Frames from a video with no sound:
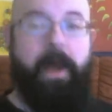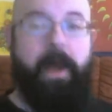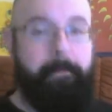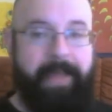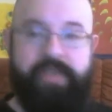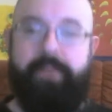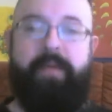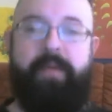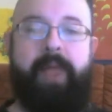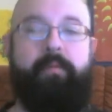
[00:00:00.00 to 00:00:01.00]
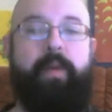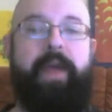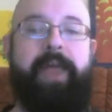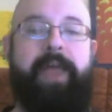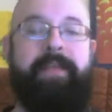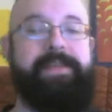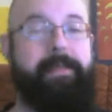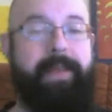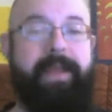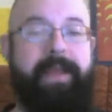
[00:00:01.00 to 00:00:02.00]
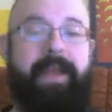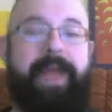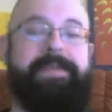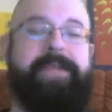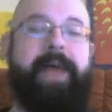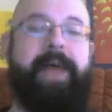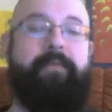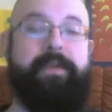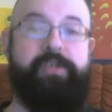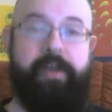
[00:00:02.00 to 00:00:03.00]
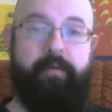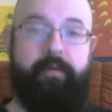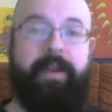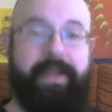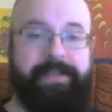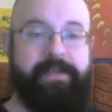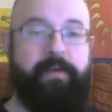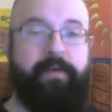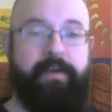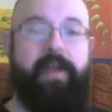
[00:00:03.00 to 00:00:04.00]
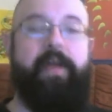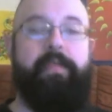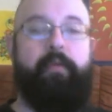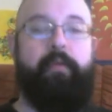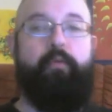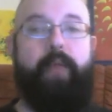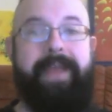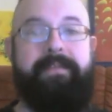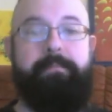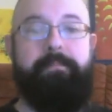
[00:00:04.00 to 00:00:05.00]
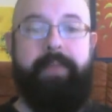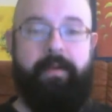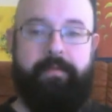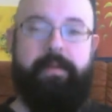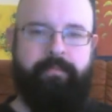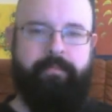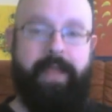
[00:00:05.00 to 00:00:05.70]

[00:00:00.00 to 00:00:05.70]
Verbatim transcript: a major problem we're having is that many classes have what is generally considered the right build.